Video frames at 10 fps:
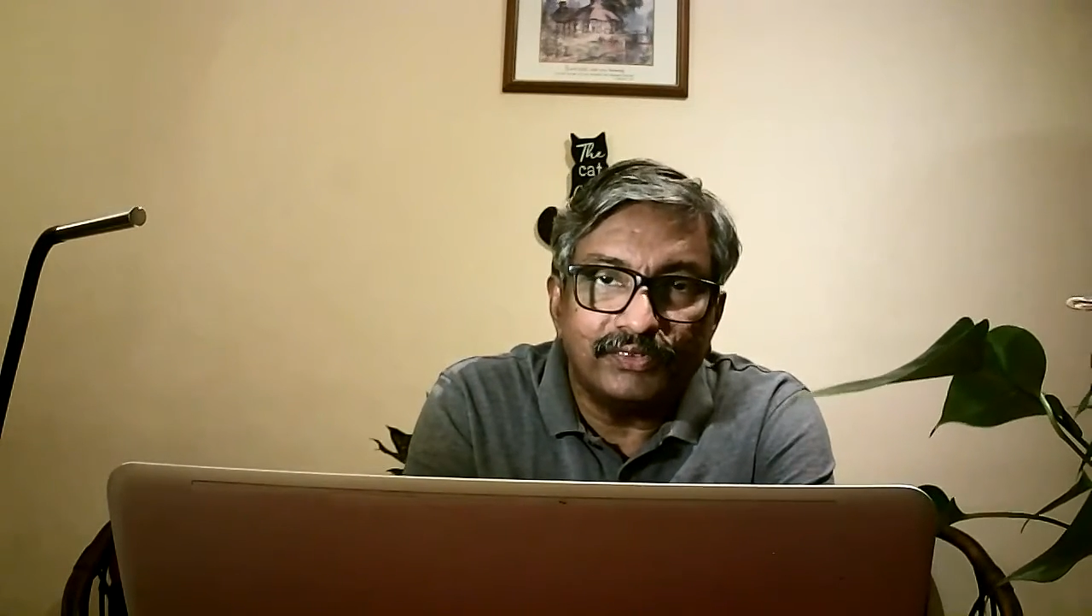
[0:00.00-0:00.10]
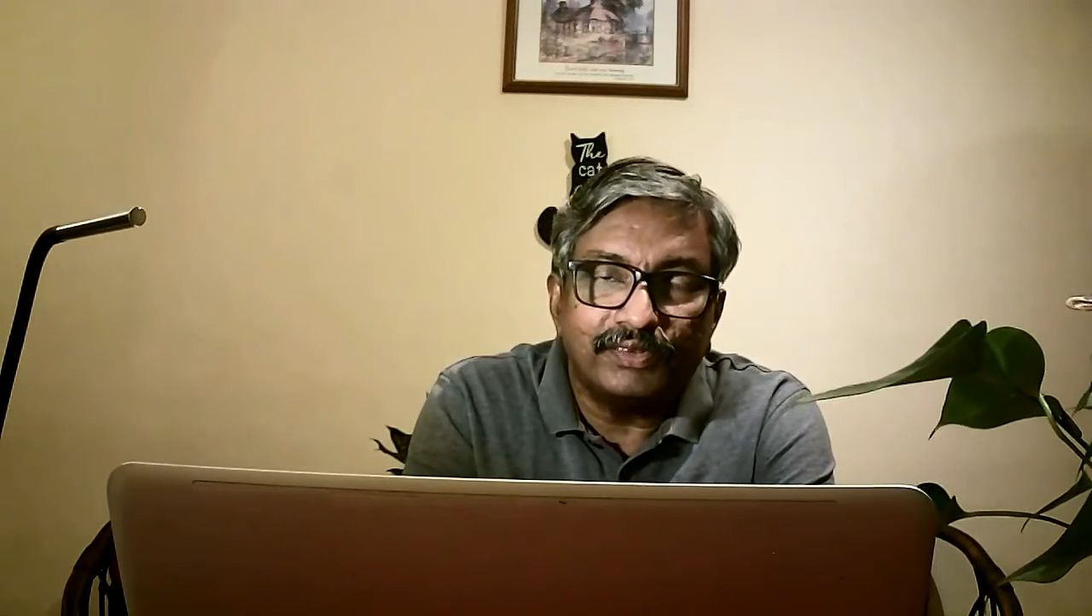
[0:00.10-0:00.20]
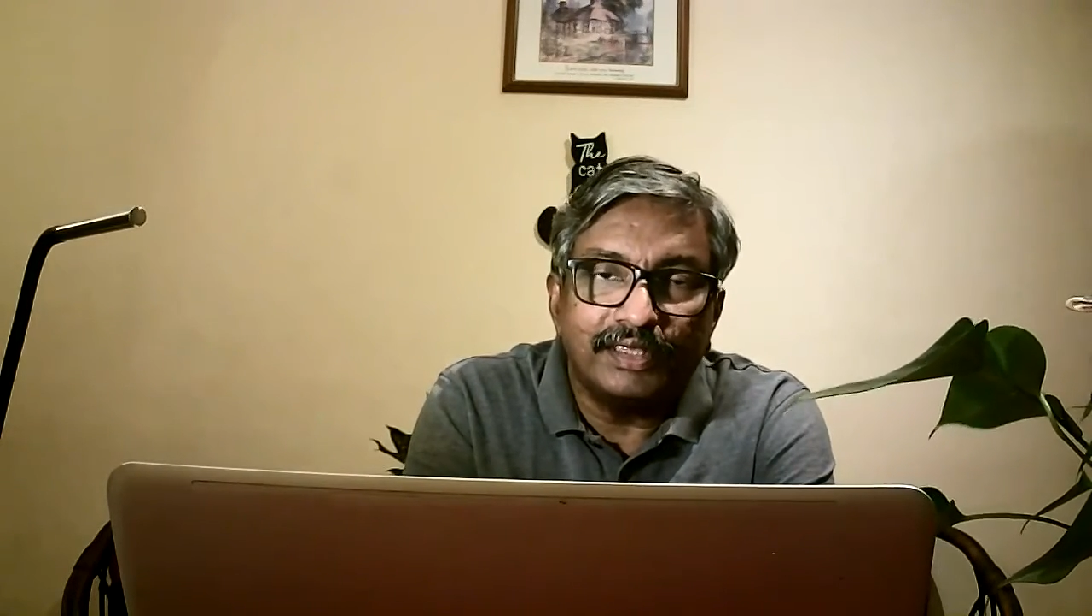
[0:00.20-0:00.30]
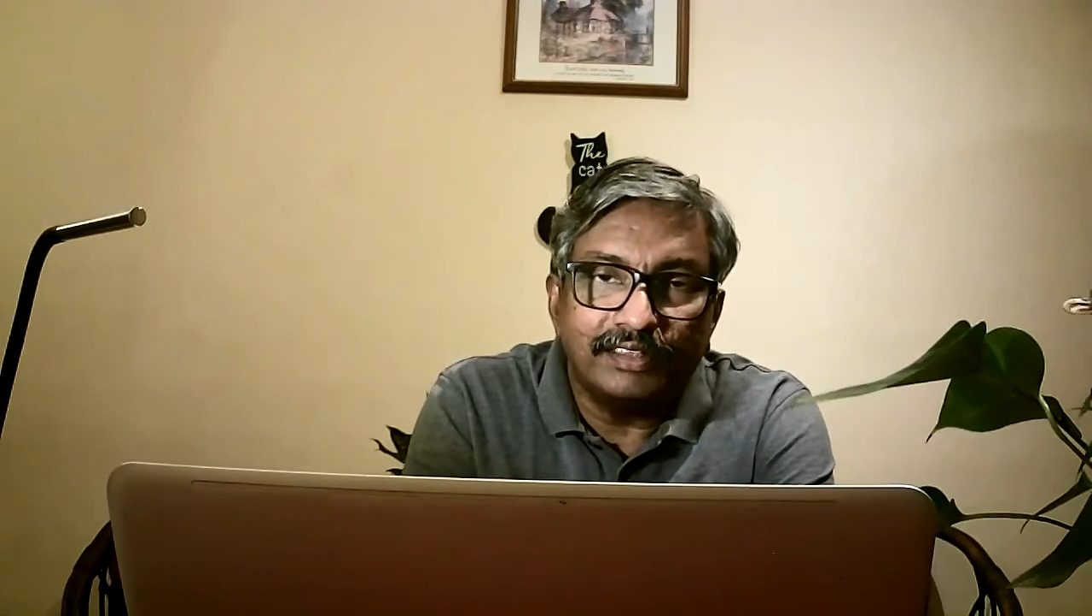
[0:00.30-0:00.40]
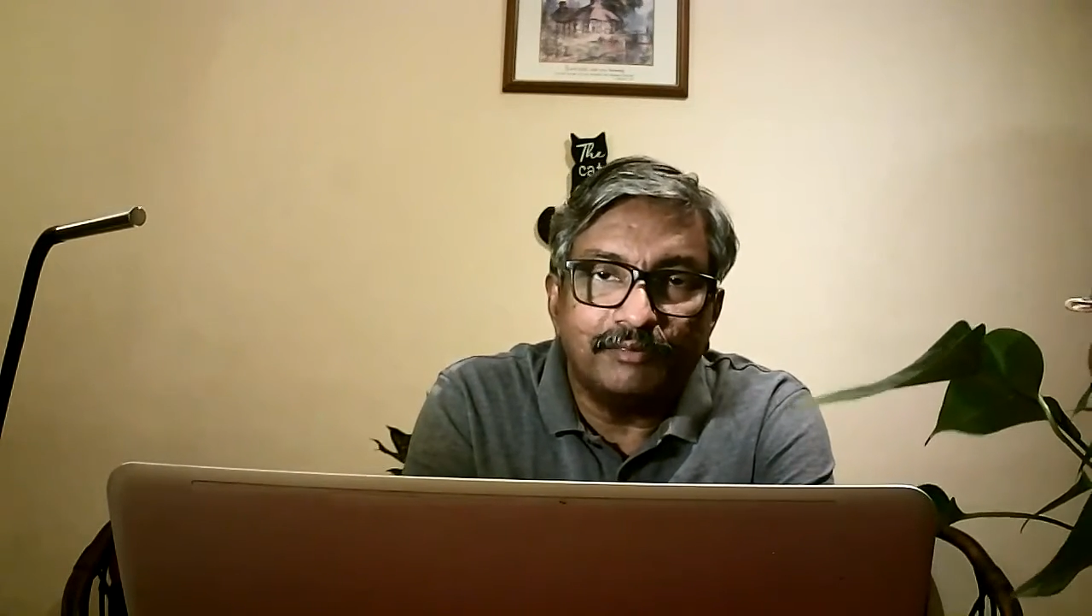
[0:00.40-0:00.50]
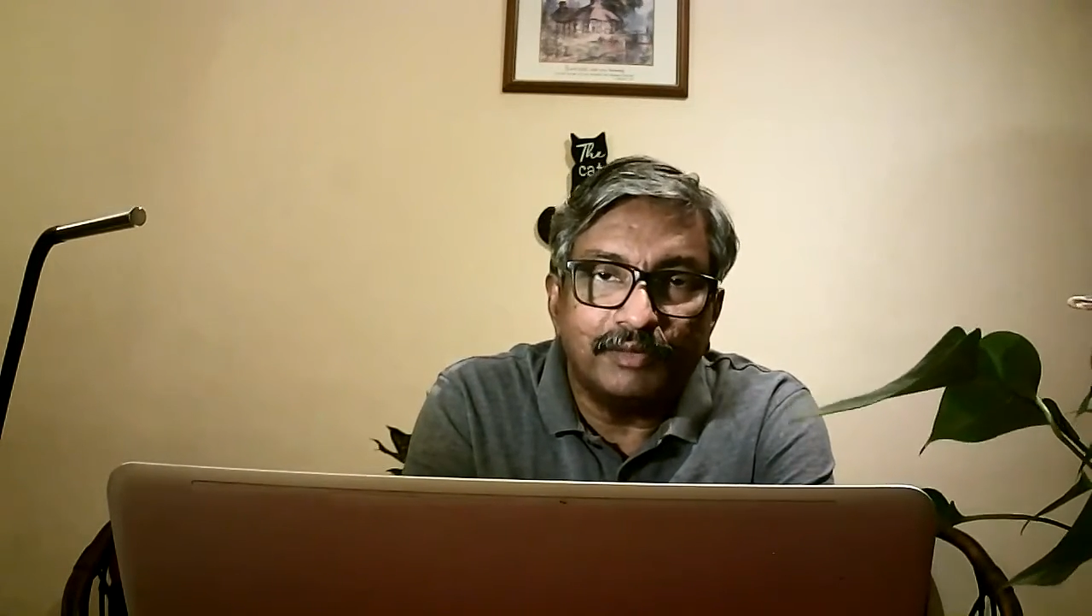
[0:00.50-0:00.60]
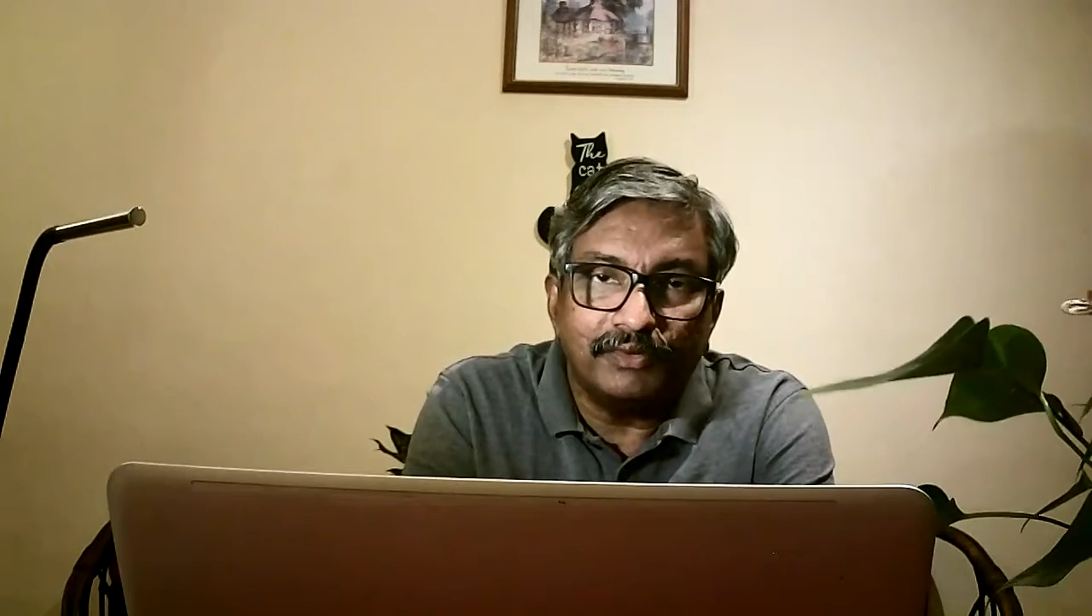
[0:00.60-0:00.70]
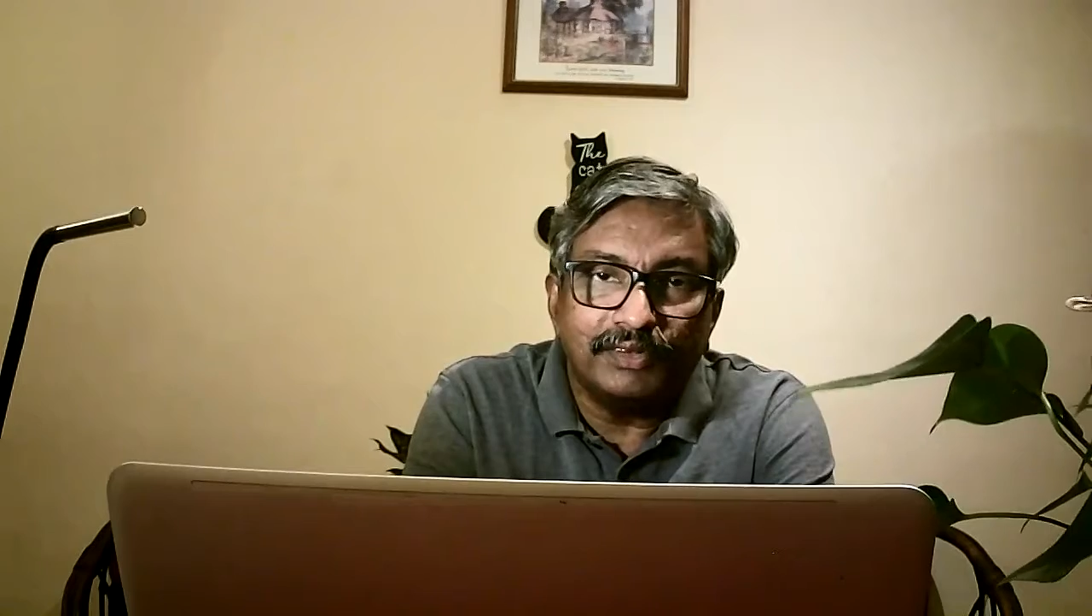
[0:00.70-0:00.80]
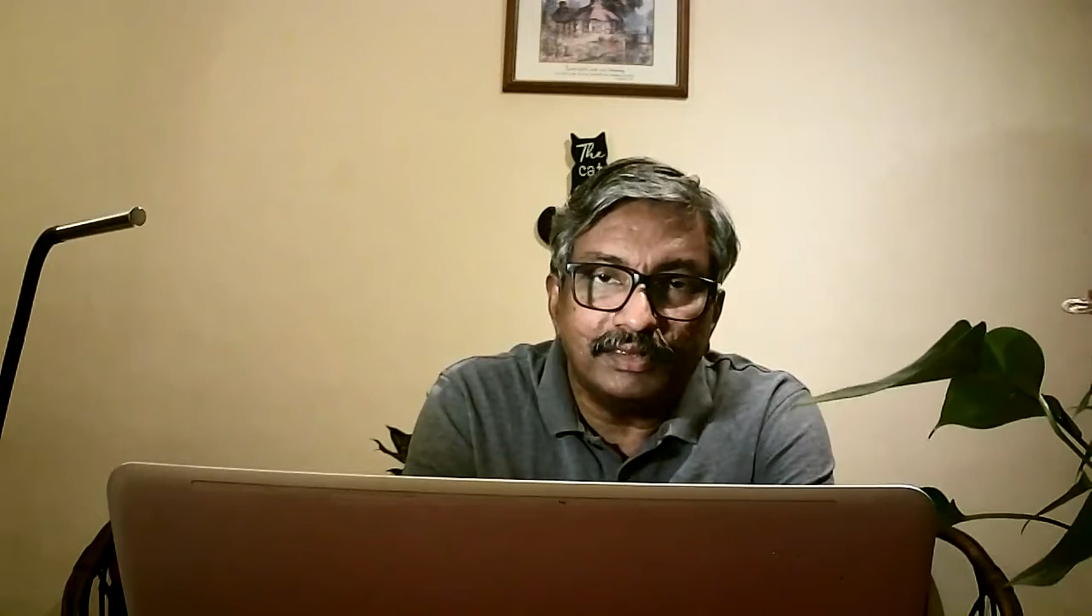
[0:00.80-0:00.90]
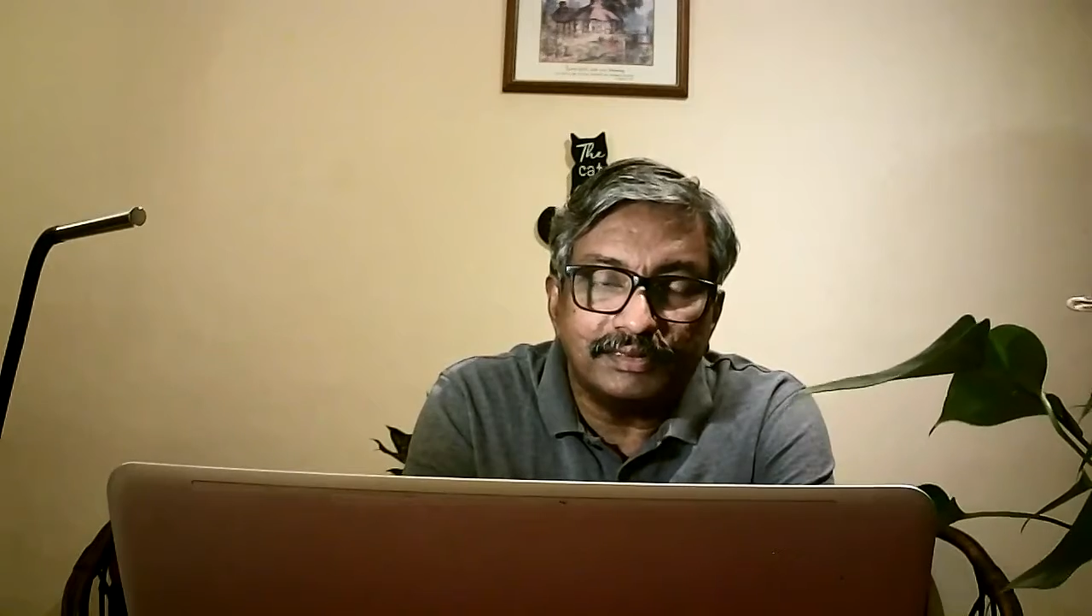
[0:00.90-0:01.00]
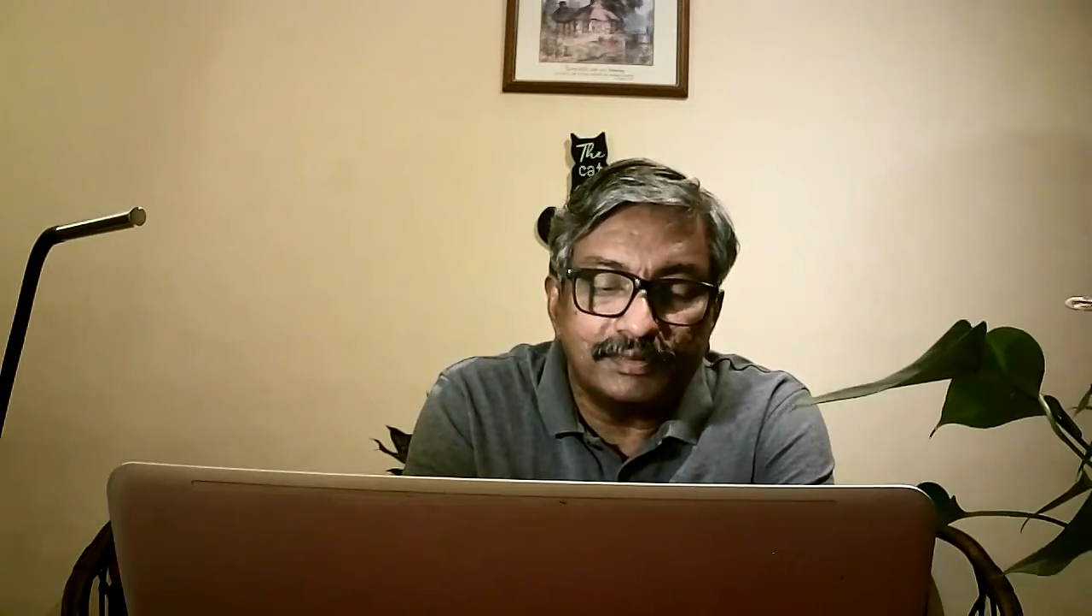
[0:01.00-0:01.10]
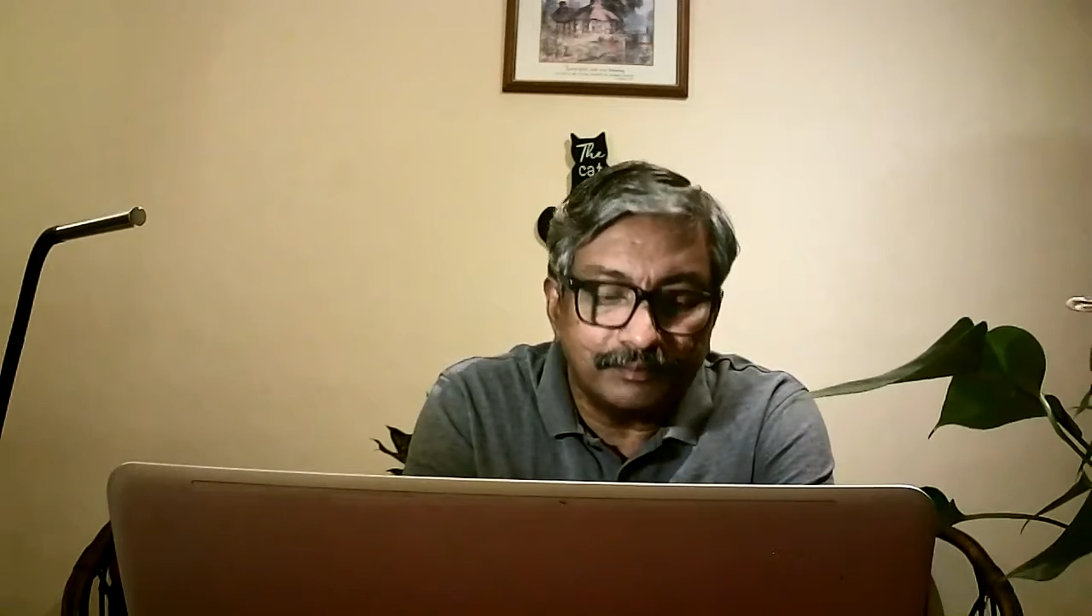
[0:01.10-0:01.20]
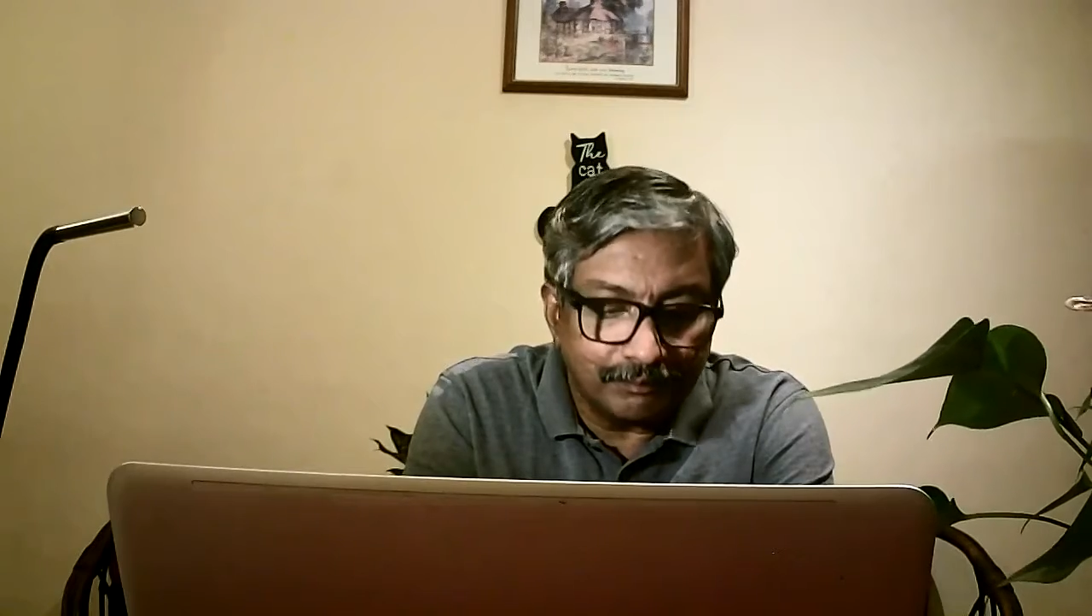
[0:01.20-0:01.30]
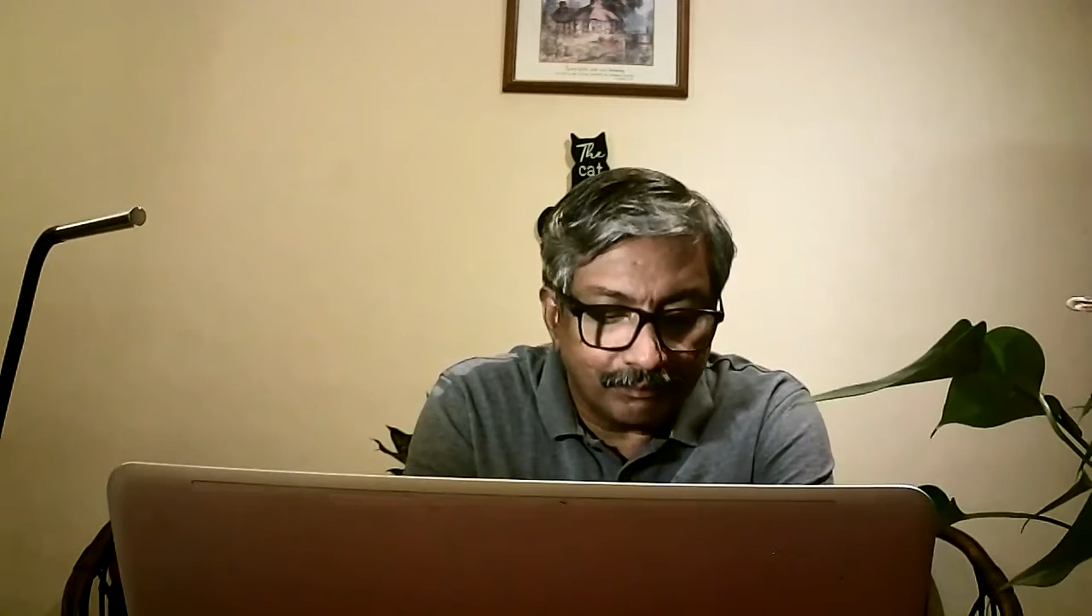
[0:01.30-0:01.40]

to think about this.